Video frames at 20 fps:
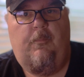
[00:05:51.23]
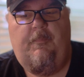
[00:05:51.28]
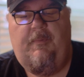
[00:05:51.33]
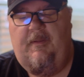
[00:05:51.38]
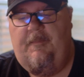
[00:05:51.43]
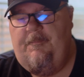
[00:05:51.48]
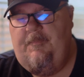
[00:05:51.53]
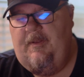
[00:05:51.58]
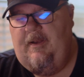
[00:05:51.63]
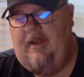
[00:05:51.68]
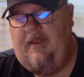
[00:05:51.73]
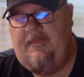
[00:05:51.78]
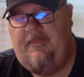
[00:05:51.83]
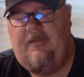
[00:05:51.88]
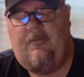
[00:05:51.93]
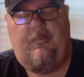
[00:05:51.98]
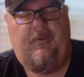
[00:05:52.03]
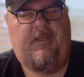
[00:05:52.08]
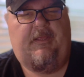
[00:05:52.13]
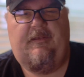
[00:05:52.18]
But I
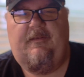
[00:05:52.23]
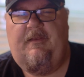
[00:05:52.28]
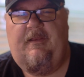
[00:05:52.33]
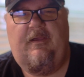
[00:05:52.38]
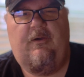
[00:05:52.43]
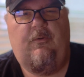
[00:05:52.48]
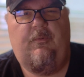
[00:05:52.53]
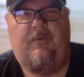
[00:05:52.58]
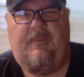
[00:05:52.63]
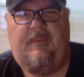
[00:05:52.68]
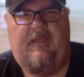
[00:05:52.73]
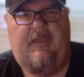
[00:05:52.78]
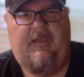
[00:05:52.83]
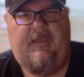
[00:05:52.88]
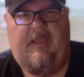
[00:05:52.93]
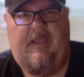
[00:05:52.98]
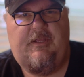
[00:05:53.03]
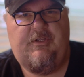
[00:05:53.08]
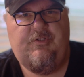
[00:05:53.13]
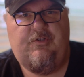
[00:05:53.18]
think we can deal with the
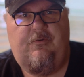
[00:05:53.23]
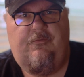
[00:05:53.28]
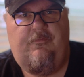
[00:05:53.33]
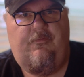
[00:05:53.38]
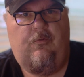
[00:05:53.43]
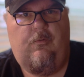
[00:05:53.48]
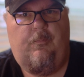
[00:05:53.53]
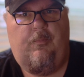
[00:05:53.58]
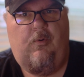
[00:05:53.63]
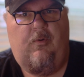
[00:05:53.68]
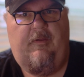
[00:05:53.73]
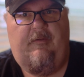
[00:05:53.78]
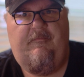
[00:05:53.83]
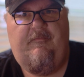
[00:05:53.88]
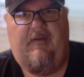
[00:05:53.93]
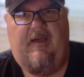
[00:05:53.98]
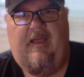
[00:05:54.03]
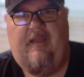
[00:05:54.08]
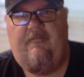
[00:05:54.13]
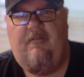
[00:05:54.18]
occasional
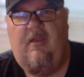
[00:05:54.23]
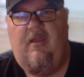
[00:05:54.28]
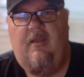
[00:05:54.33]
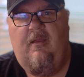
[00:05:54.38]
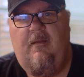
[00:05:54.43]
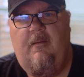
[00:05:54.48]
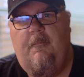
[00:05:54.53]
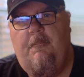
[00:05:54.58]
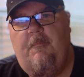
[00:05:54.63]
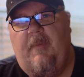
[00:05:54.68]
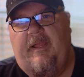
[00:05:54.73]
4.5.